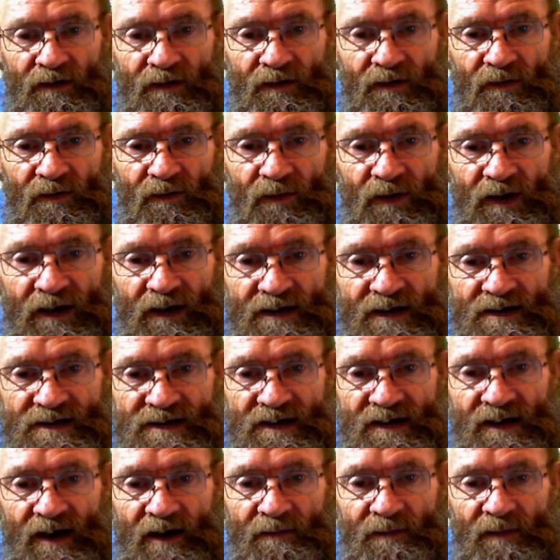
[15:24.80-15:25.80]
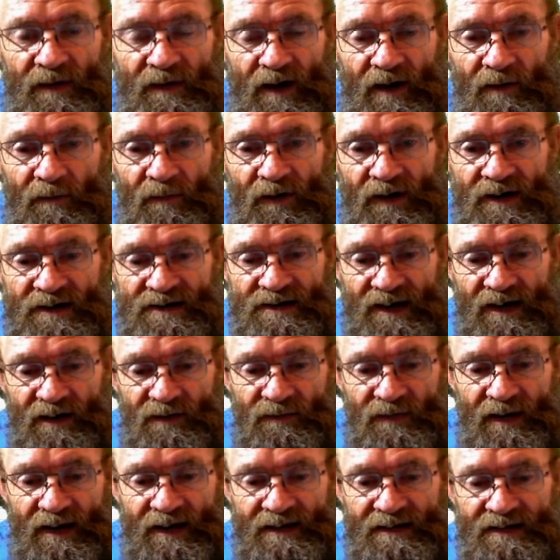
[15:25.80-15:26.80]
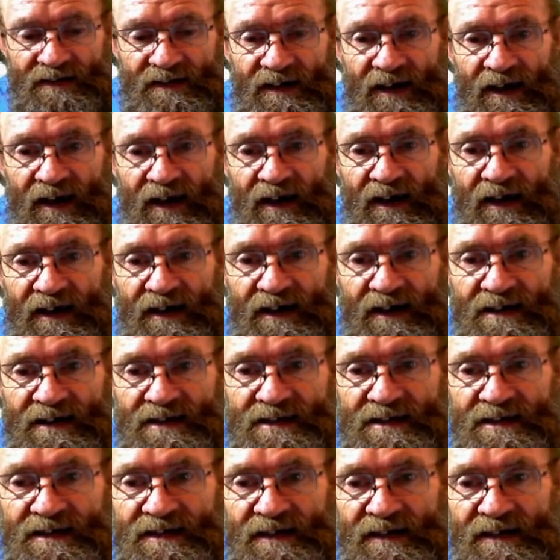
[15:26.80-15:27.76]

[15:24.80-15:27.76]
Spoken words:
we can see I'm going to save that as